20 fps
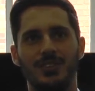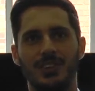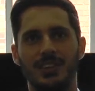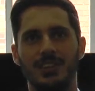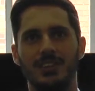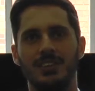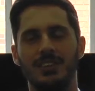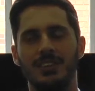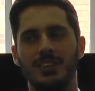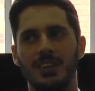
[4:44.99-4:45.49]
You
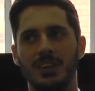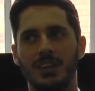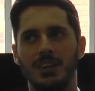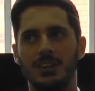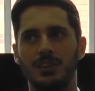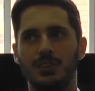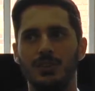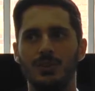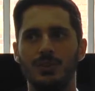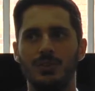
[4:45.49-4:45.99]
can
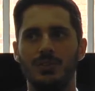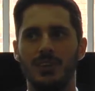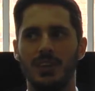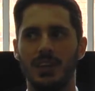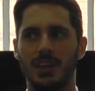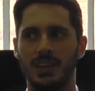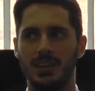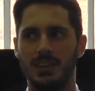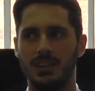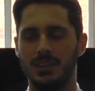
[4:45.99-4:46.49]
use
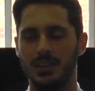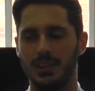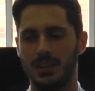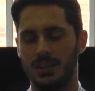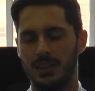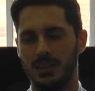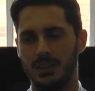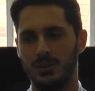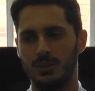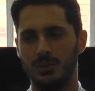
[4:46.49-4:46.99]

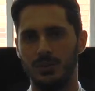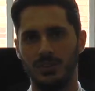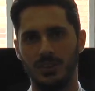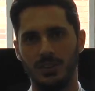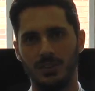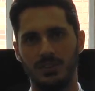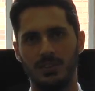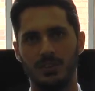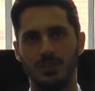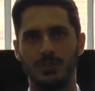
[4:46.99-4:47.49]
a audio
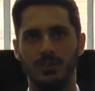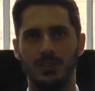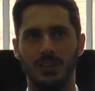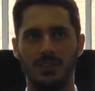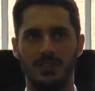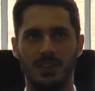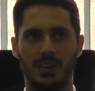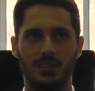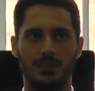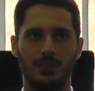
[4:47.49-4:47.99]

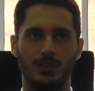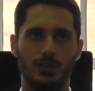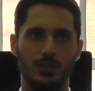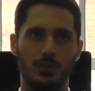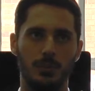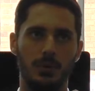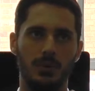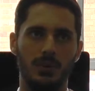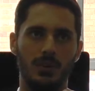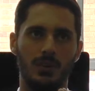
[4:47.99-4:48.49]
synchronization to
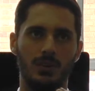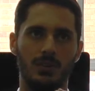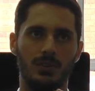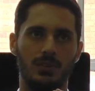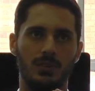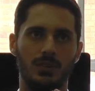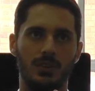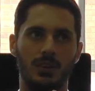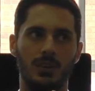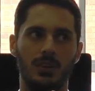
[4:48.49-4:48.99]
put
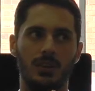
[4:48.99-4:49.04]
those,